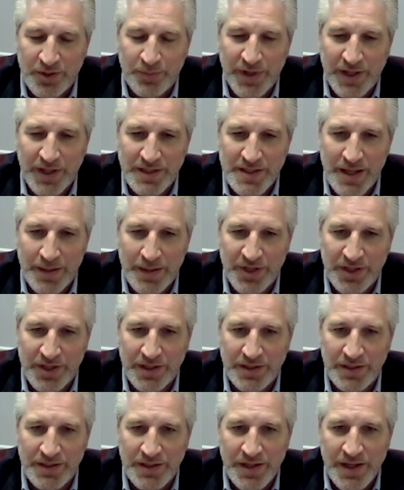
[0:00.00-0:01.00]
pandemic
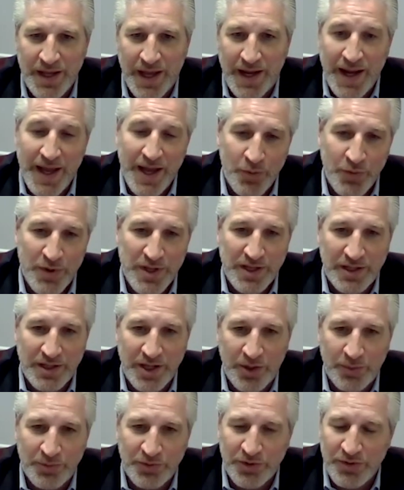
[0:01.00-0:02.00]
and how we can
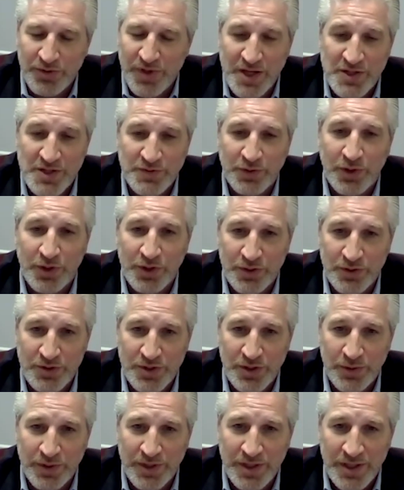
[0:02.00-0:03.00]
help. So thanks for all you're
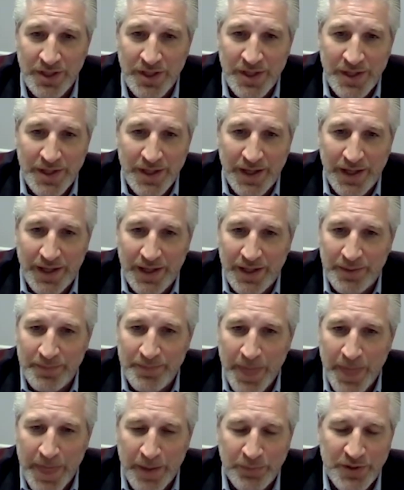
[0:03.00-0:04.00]
doing.
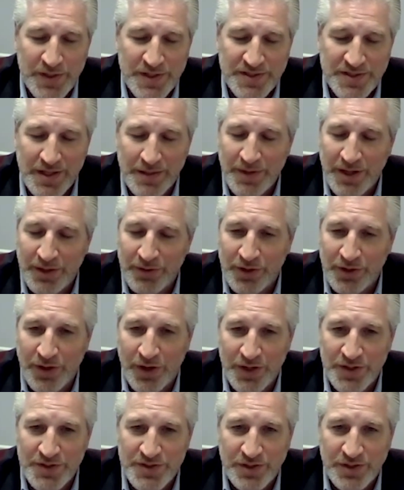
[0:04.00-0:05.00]
Please send my
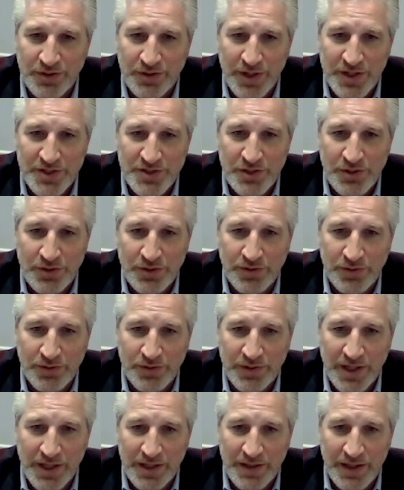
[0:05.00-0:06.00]
regards to the rest of your
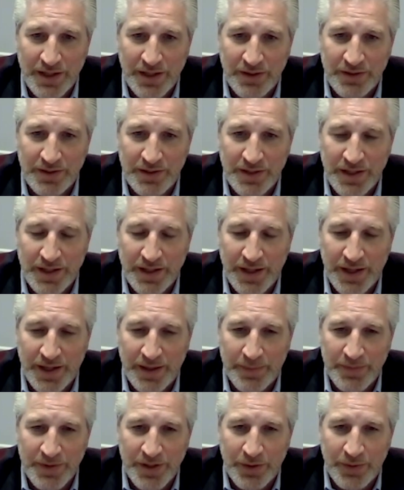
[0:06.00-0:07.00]
crew down there. And,
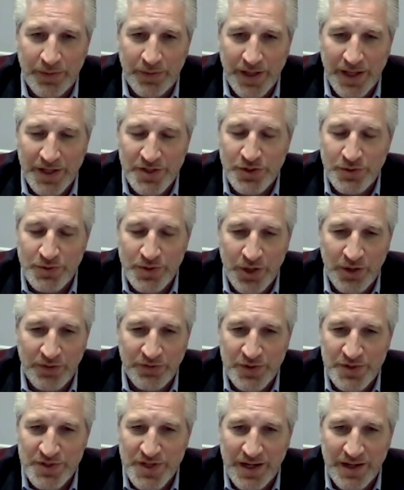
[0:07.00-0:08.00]
as you know,
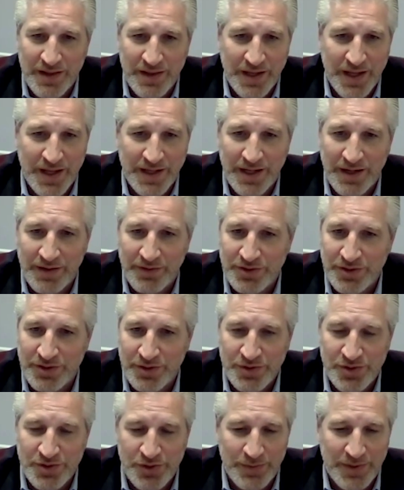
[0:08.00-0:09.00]
if there's anything I can ever
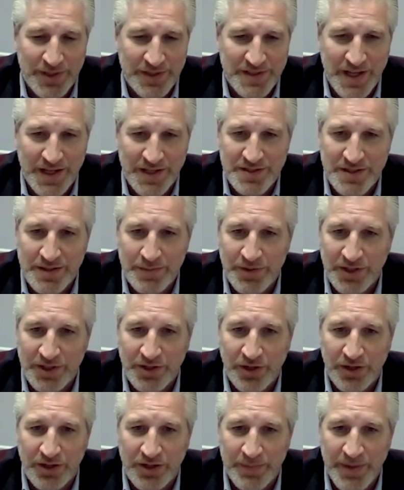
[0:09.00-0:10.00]
do, shoot me a text, give me a
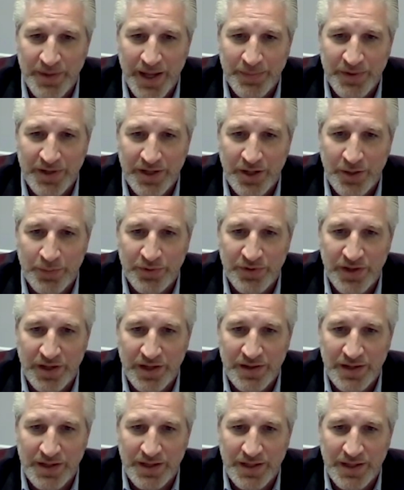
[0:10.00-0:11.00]
call. I'm happy to help with
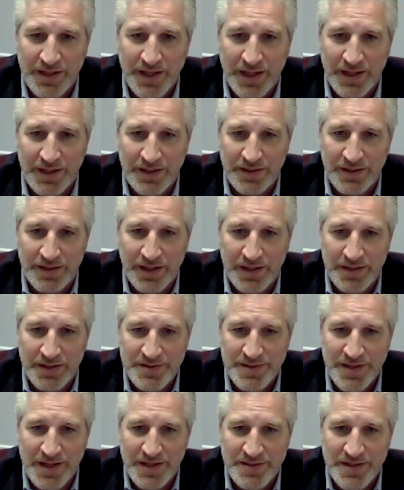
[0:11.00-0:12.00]
anything I can, and
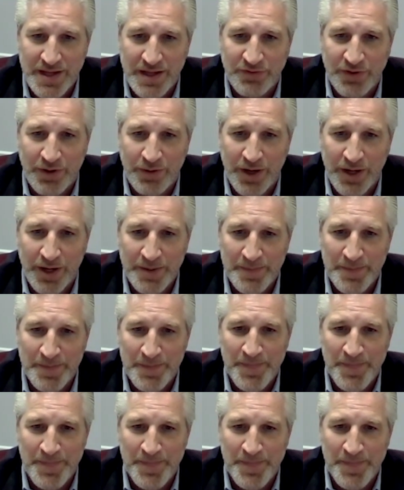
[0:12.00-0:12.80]
stay safe. All right.